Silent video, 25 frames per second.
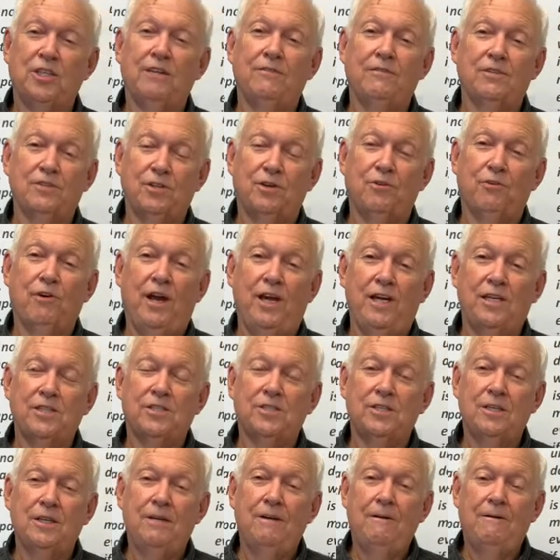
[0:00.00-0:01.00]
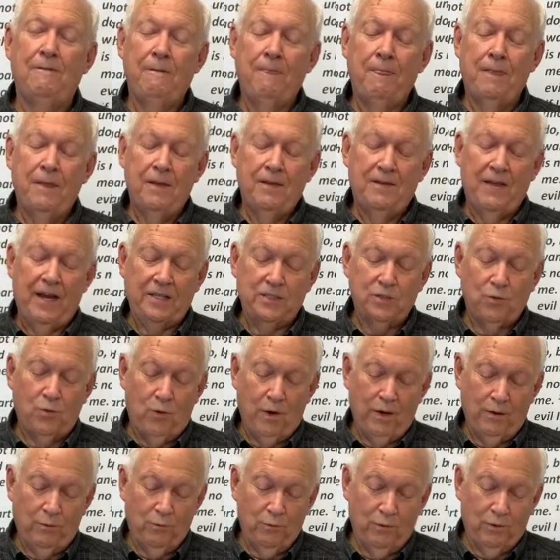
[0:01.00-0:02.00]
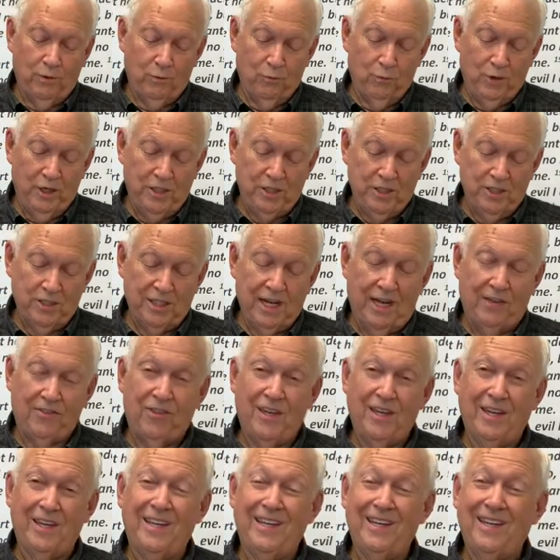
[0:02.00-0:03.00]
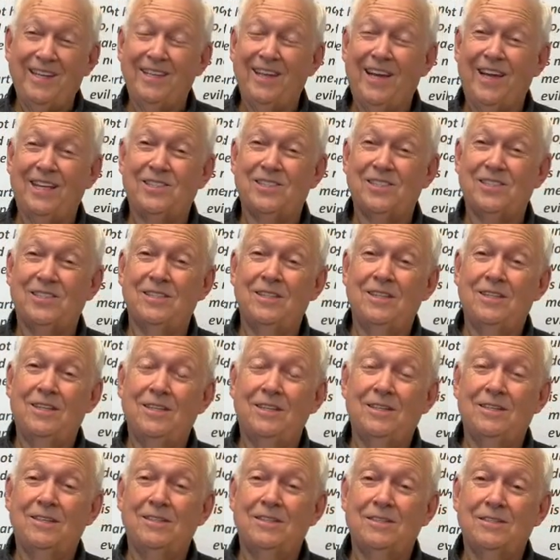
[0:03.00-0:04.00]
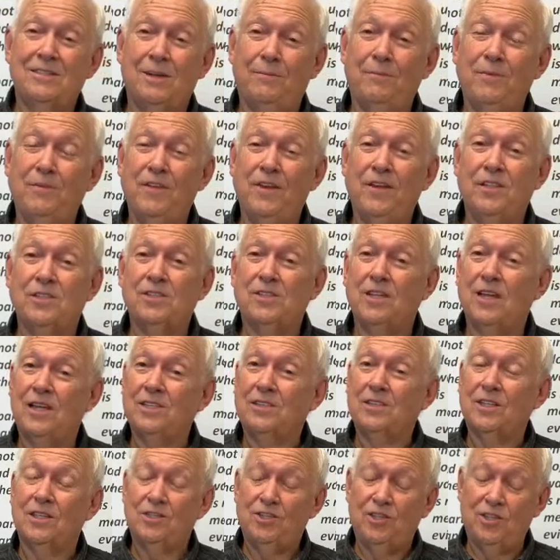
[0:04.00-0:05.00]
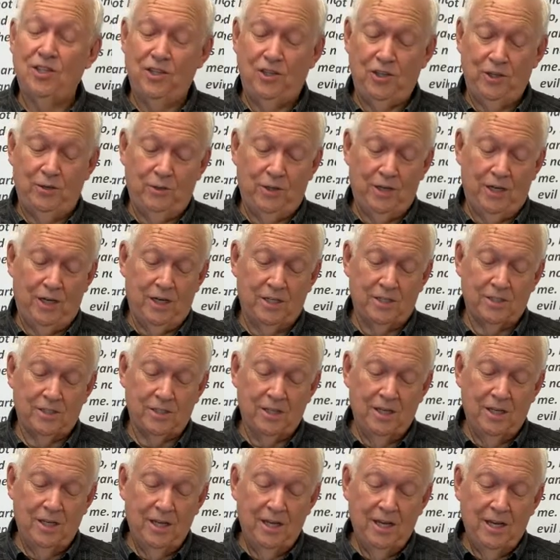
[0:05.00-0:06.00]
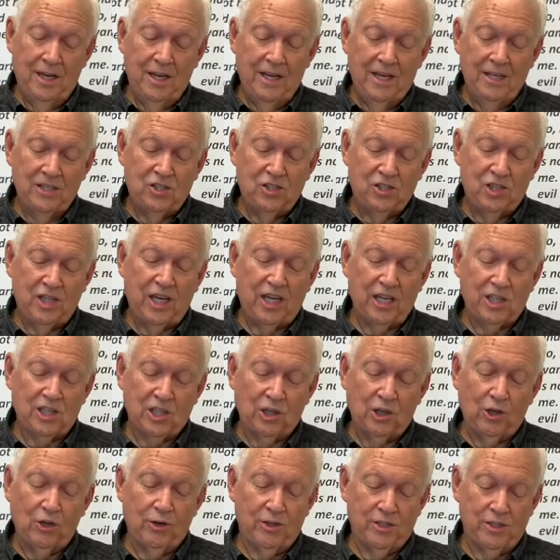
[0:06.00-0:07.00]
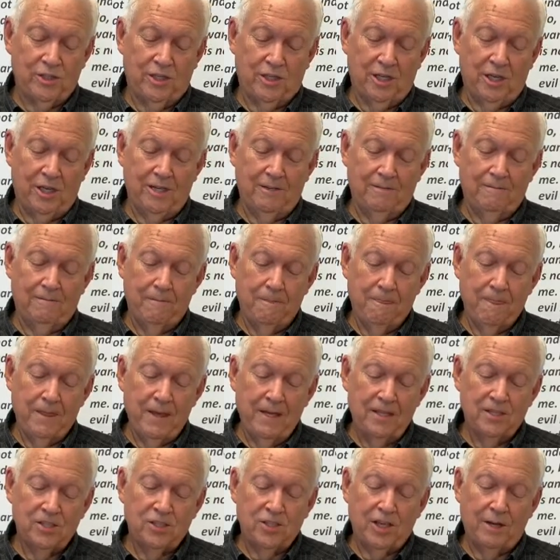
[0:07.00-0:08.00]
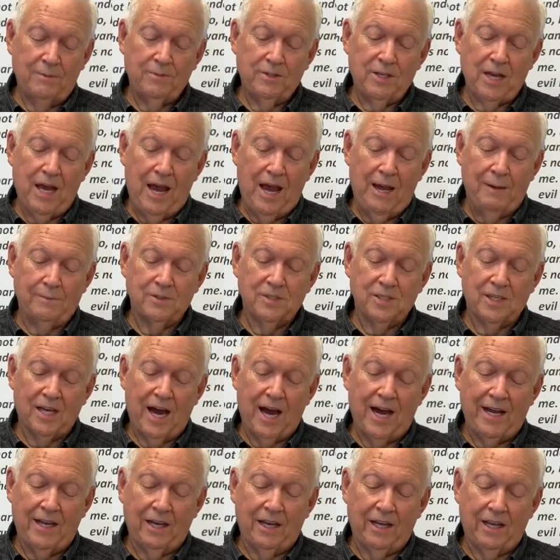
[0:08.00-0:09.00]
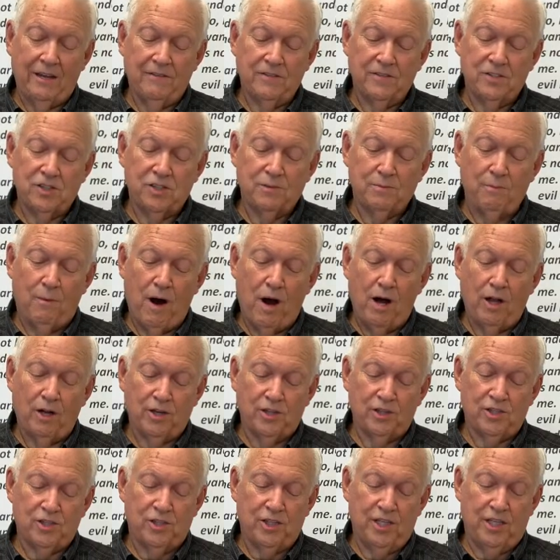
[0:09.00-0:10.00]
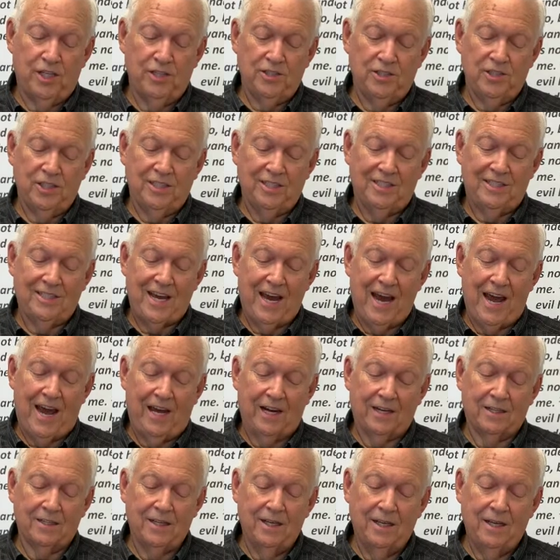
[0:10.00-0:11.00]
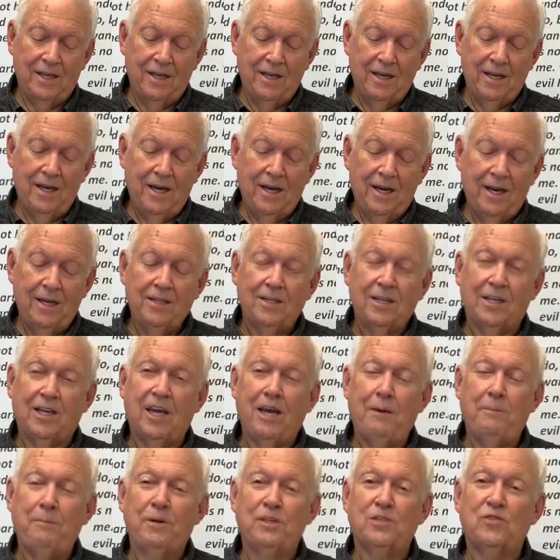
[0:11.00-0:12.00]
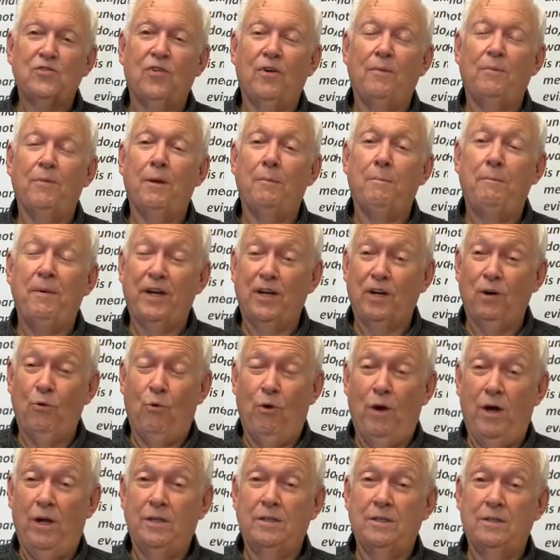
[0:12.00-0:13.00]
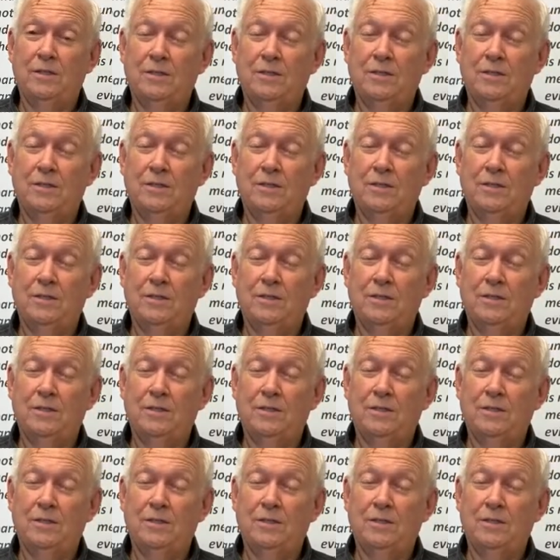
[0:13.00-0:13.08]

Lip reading: of his grace. That's one of the reasons I think he lets some of these things continue in us. C.S. Lewis said, "Sometimes God leaves smaller sins intact to keep us from the bigger one,